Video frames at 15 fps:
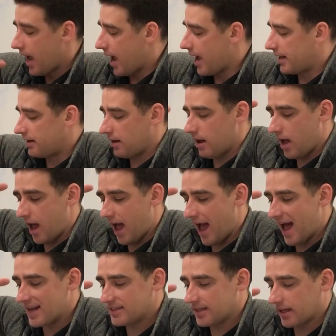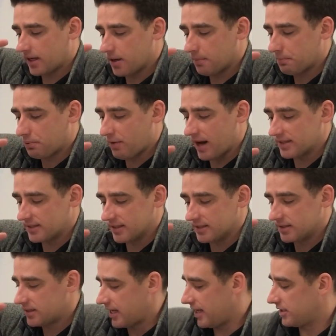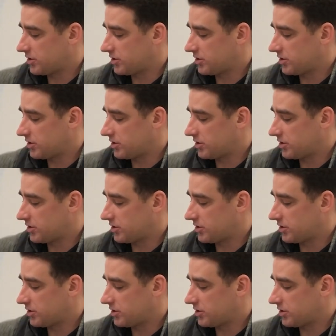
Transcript: And as it compresses,